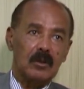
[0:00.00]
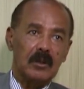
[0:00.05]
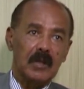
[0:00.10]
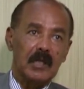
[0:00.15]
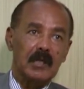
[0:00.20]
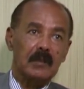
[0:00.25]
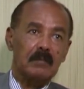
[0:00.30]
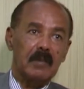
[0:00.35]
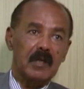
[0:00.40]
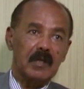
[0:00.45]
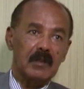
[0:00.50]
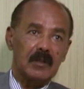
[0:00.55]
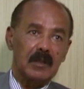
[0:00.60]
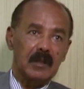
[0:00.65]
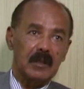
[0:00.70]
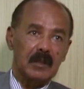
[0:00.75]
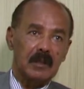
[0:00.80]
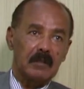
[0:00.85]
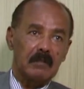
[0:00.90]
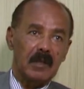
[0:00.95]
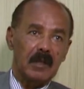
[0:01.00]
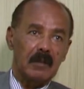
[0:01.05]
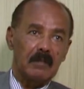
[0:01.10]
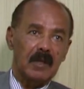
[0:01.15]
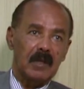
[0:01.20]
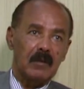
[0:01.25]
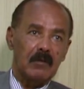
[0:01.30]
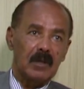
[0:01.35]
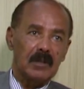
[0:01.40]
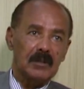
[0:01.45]
led
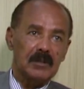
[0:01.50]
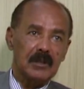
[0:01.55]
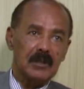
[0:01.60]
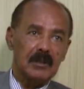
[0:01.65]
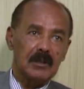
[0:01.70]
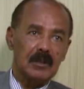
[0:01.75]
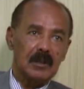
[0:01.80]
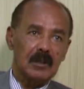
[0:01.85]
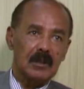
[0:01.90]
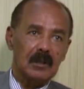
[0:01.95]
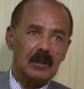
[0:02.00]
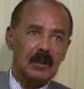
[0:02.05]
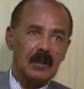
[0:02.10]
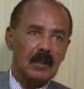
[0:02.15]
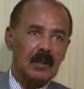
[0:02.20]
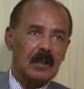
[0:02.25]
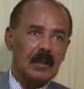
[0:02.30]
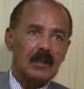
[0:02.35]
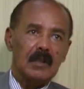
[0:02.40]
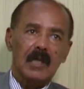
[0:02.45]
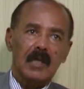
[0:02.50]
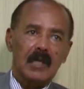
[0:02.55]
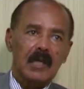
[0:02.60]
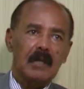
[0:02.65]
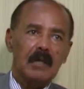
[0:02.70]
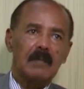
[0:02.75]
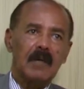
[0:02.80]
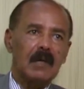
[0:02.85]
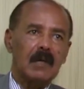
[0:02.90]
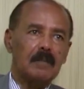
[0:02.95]
by Washington. They
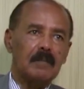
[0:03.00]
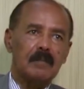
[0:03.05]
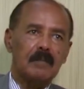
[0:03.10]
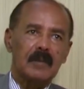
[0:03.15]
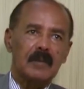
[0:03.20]
came up